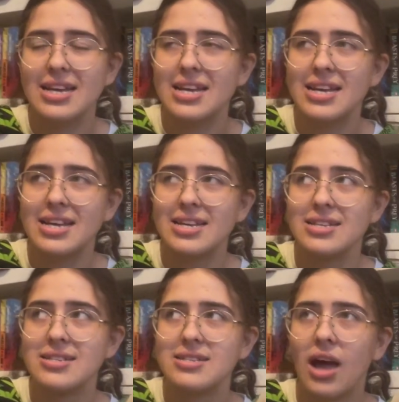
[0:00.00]

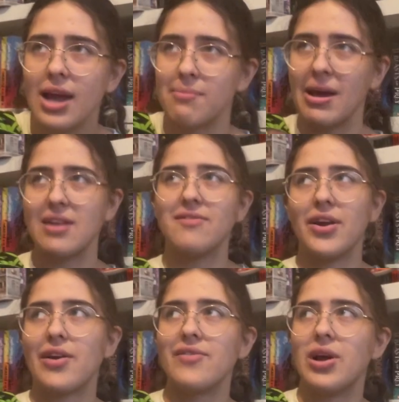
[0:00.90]
is like made fun
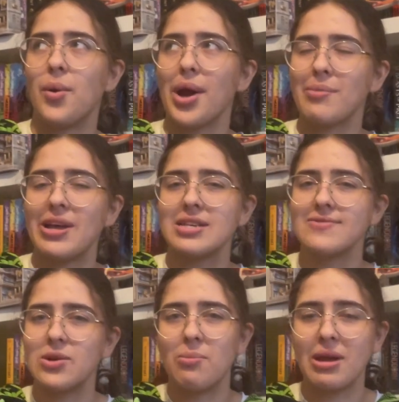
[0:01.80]
of in a white place for
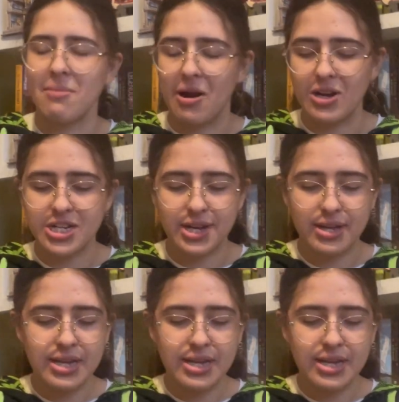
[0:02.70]
not being married yet,